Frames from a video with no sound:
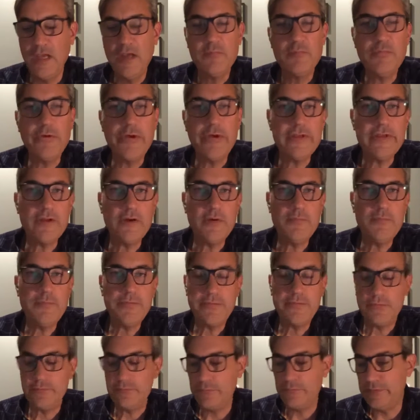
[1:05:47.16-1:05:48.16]
Break open
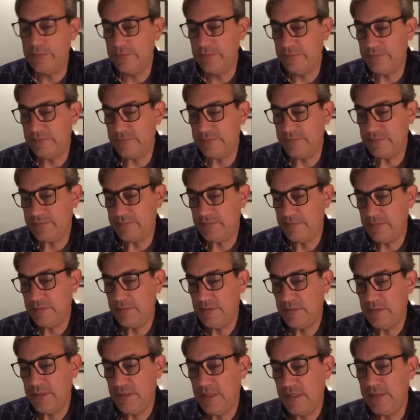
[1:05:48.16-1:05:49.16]
the roots
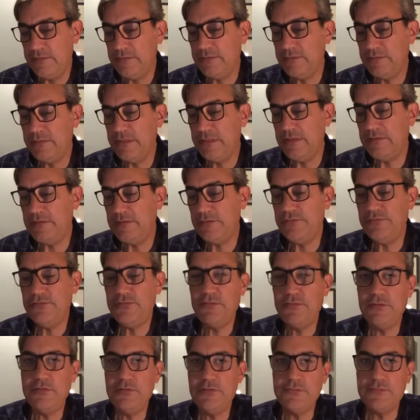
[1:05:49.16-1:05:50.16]
and you'll need to
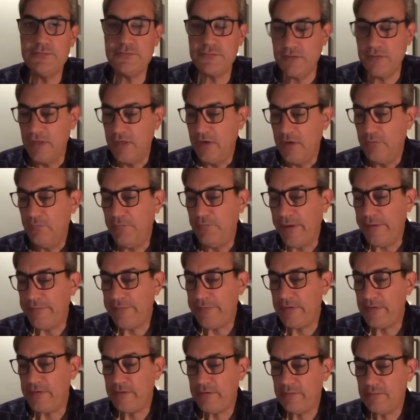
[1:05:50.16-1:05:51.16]
choose
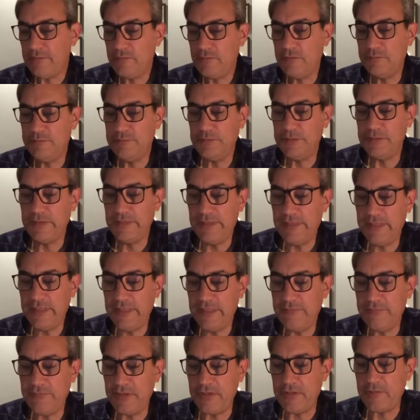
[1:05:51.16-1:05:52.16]
whether to
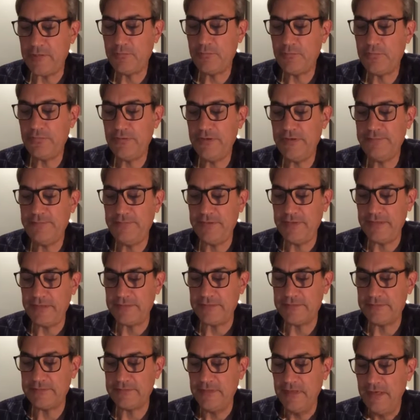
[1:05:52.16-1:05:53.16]
believe in a
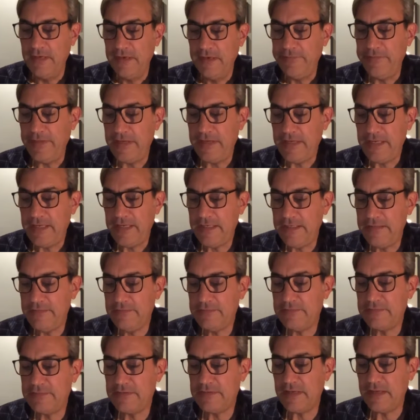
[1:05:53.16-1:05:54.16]
prefix that
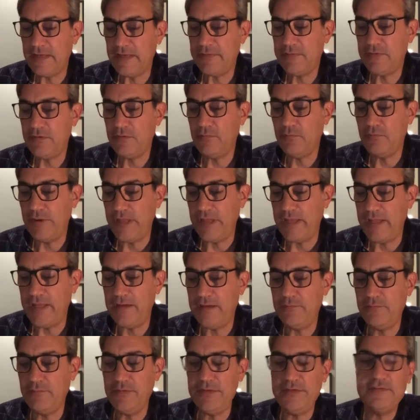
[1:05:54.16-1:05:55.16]
hints at the way
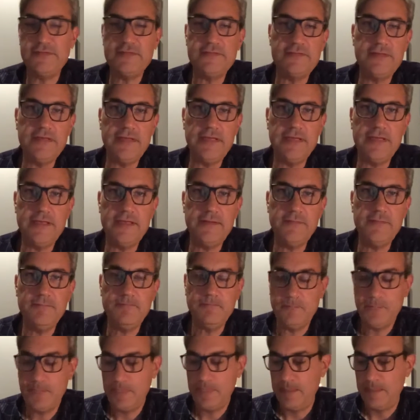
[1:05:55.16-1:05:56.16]
we see
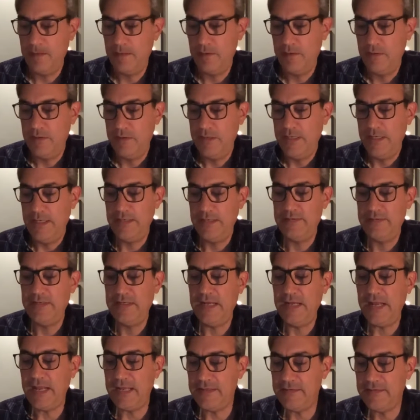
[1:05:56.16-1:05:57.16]
and
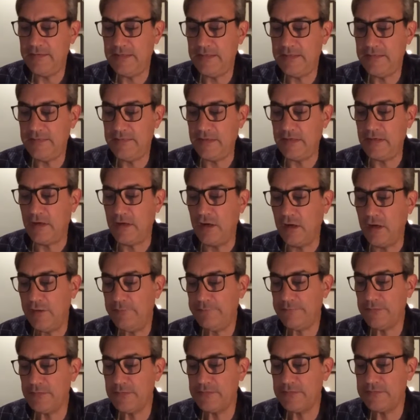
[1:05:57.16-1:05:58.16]
an ending that
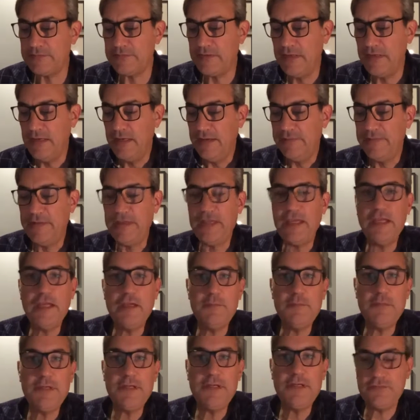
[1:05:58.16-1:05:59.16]
offers the
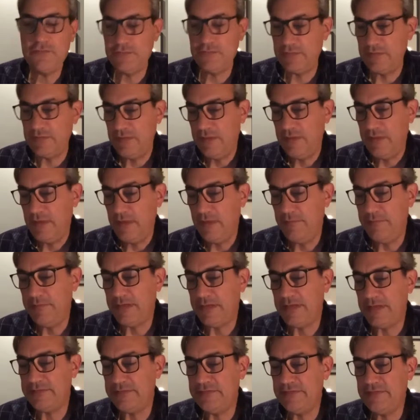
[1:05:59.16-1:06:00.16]
image of a
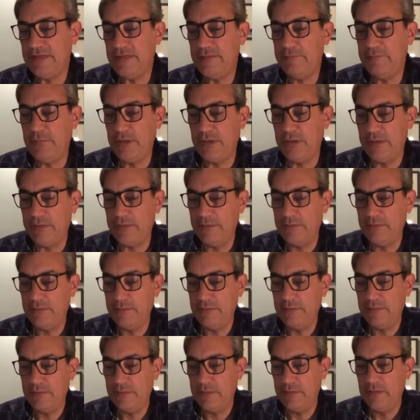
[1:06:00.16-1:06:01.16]
gazebo
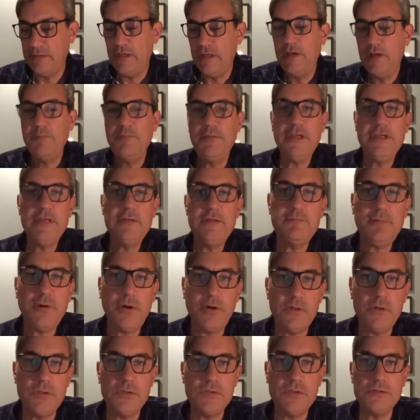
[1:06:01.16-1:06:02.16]
being
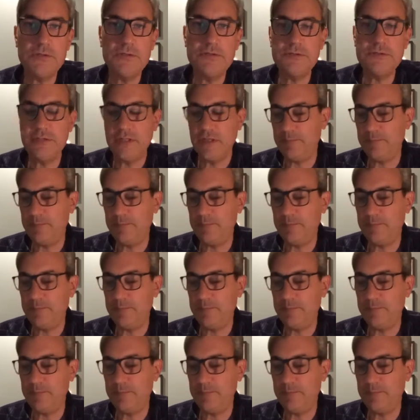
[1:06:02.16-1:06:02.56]
pulled